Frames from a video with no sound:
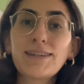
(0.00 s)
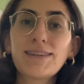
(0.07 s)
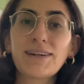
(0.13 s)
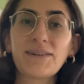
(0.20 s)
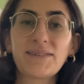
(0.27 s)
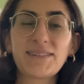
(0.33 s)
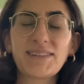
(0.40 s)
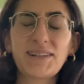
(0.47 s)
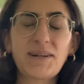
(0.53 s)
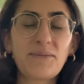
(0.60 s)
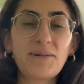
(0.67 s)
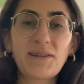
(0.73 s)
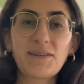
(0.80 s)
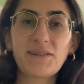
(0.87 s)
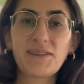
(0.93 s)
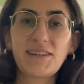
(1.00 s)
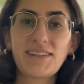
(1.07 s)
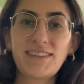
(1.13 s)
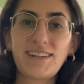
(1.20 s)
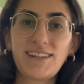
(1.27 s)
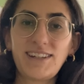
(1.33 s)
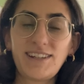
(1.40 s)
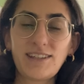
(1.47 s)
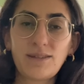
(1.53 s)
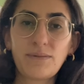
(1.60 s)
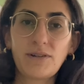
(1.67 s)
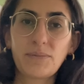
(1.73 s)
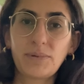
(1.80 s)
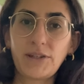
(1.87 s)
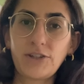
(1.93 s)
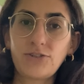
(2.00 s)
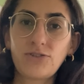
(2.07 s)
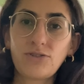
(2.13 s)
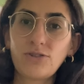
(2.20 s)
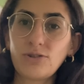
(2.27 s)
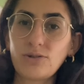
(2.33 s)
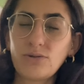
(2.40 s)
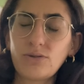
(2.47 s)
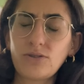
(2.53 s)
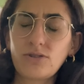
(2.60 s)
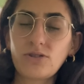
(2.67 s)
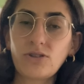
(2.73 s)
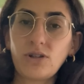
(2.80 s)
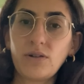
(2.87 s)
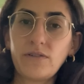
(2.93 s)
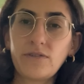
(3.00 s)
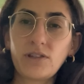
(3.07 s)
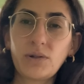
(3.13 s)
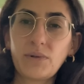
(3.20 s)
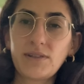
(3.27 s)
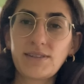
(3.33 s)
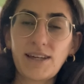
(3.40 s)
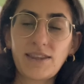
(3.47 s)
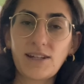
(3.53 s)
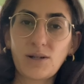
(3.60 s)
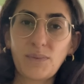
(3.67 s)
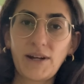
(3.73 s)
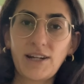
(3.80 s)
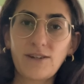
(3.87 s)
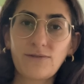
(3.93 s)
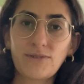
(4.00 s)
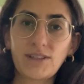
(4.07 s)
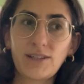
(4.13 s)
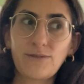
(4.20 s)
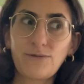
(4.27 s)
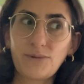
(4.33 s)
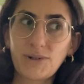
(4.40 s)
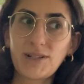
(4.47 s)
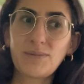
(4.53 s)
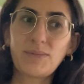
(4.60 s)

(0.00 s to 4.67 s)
there was a couple other things that needed to be replaced too. So even though we sat there waiting for like 40